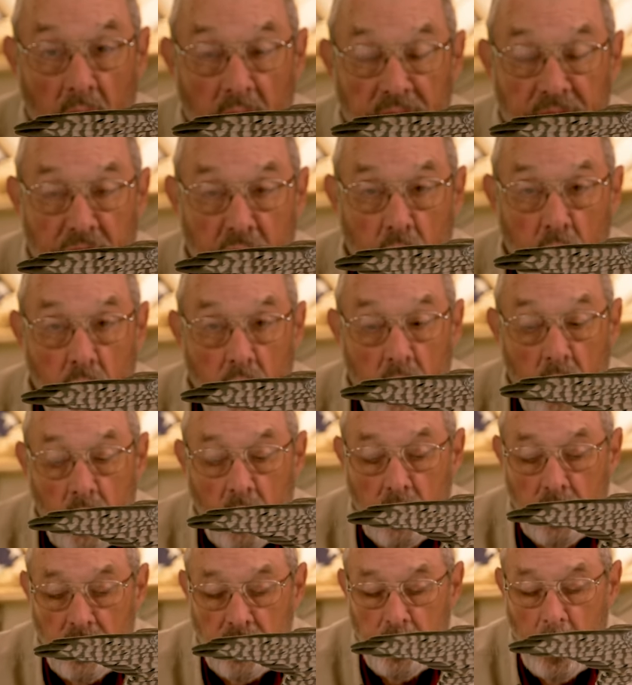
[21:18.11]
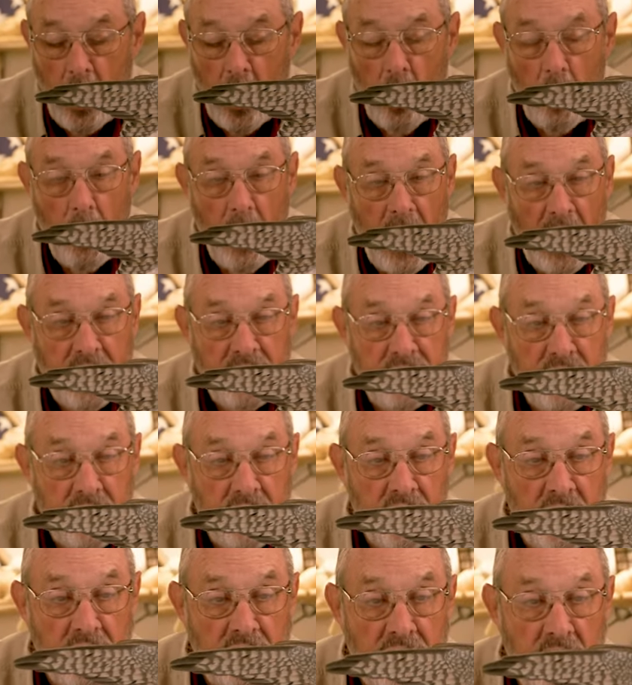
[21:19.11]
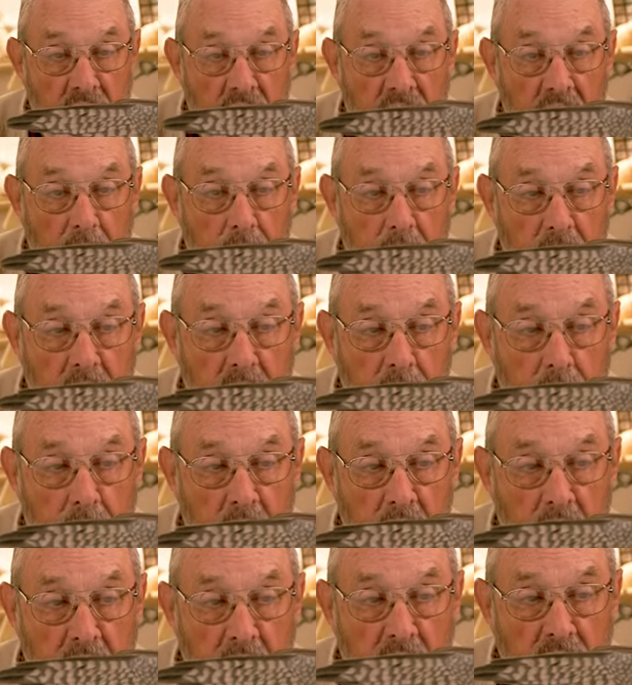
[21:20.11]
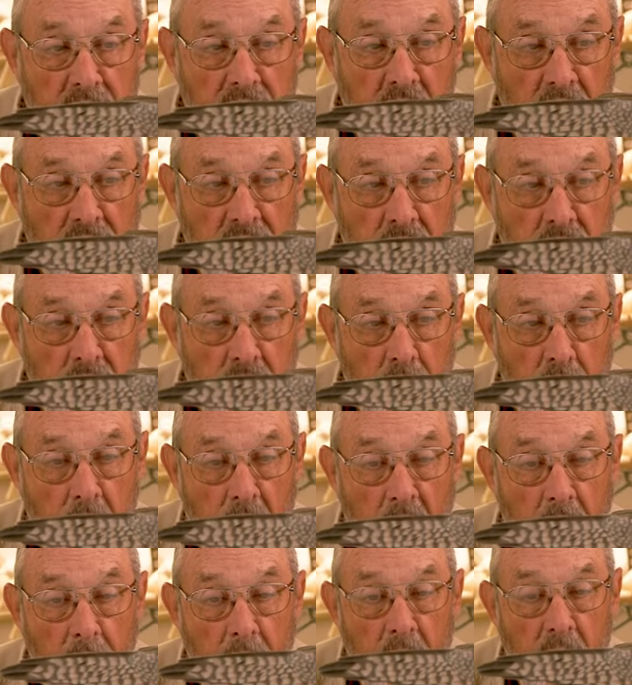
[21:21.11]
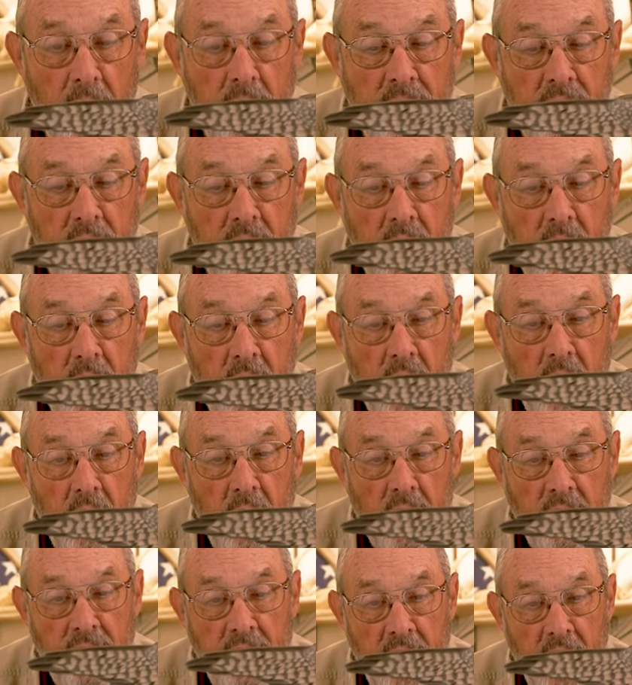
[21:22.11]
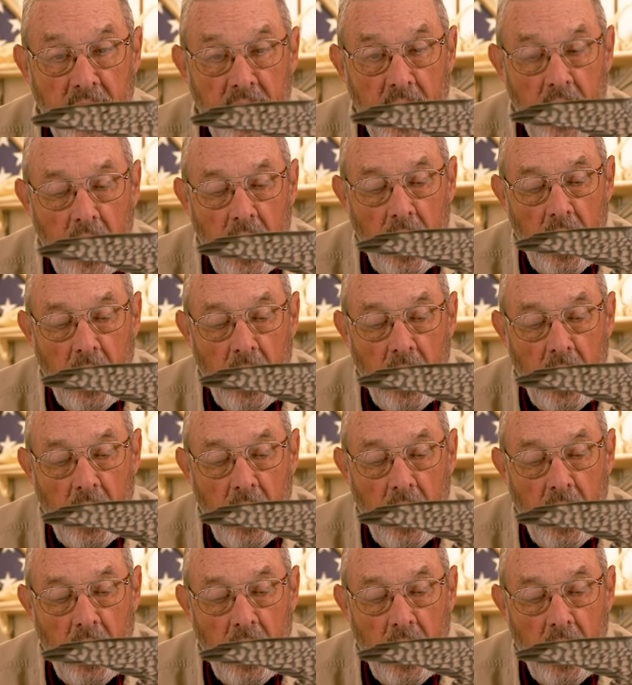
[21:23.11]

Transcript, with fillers: a few small mice and things like that, but, but insects are their primary th- thing.